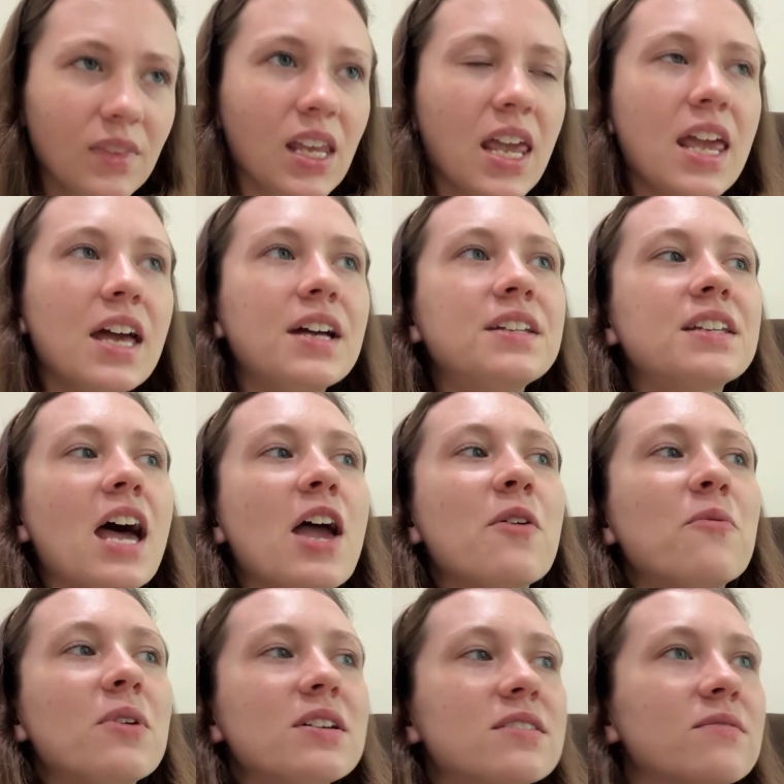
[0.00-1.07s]
And I
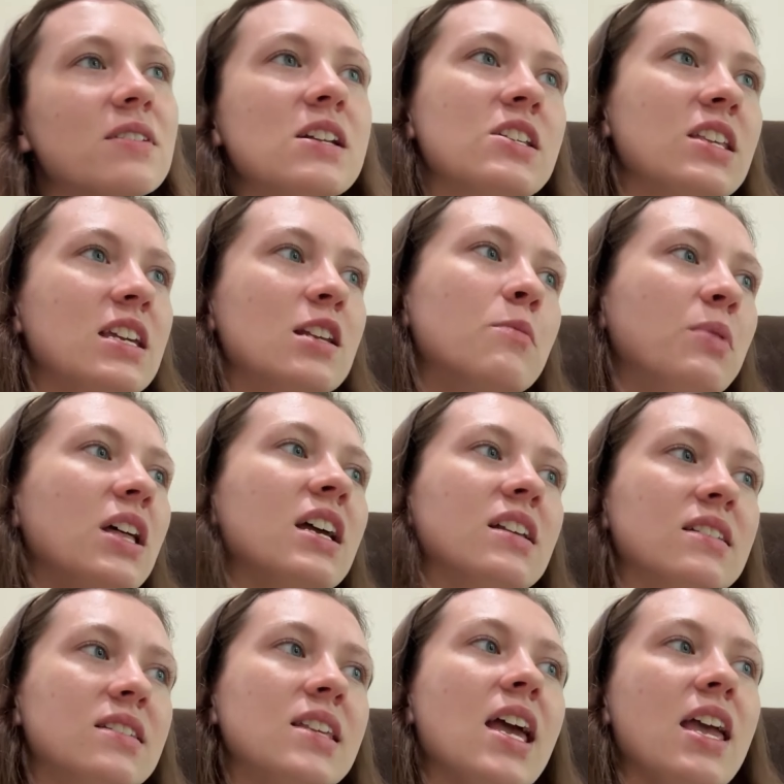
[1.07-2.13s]
was originally going to play it
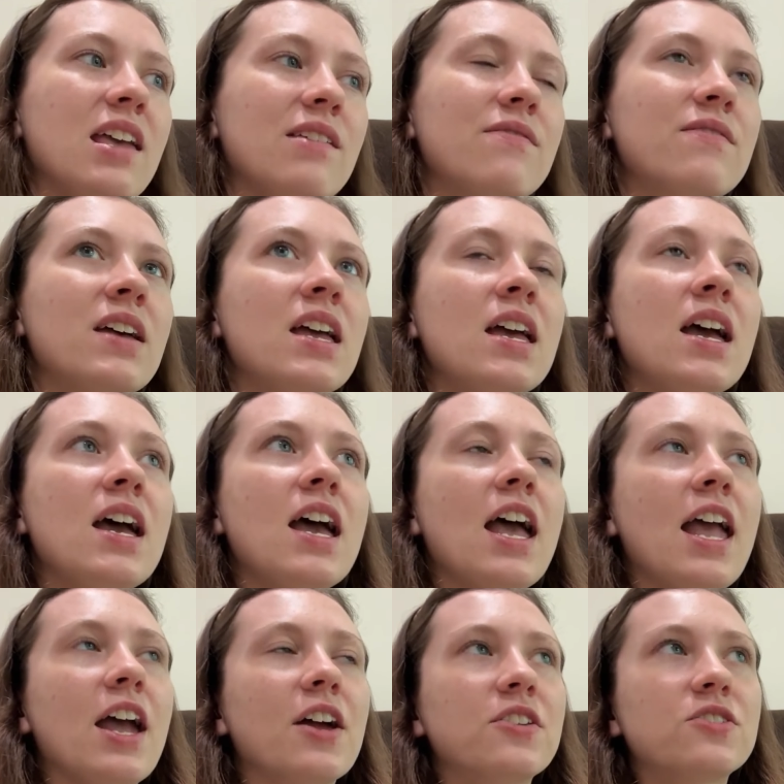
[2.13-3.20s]
safe
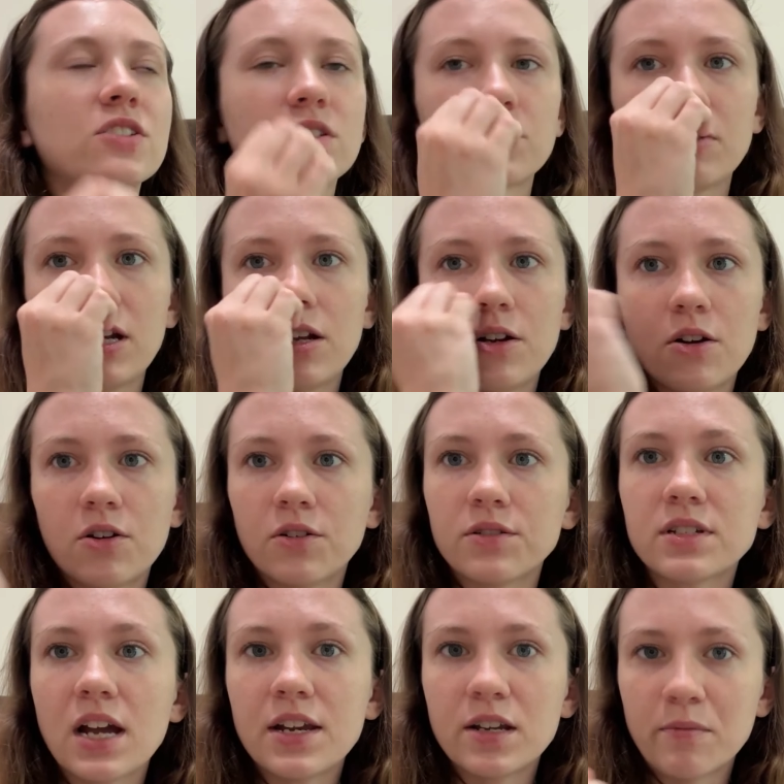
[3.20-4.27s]
and just read A Good
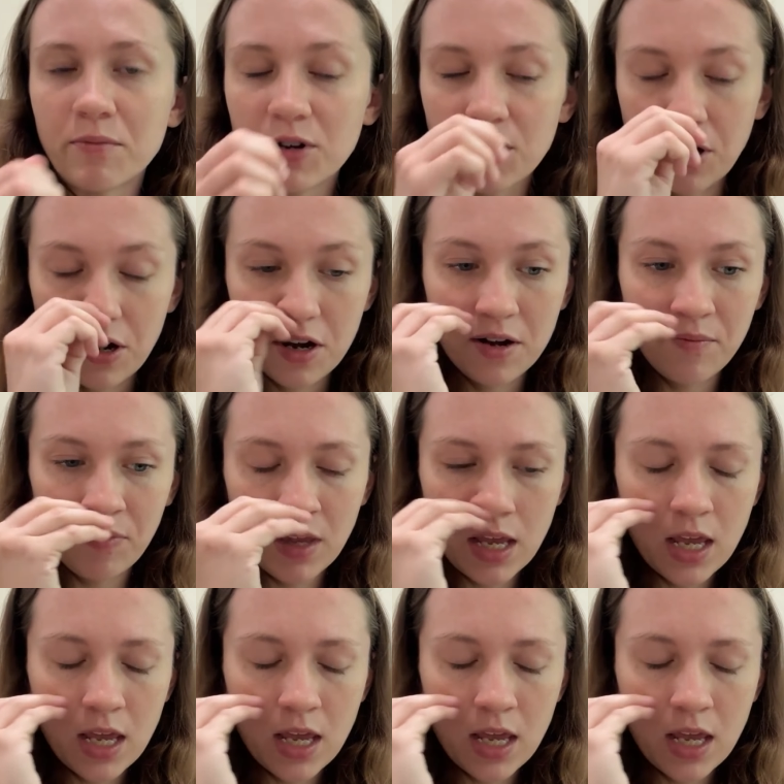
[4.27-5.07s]
Girl's Guide to Murder.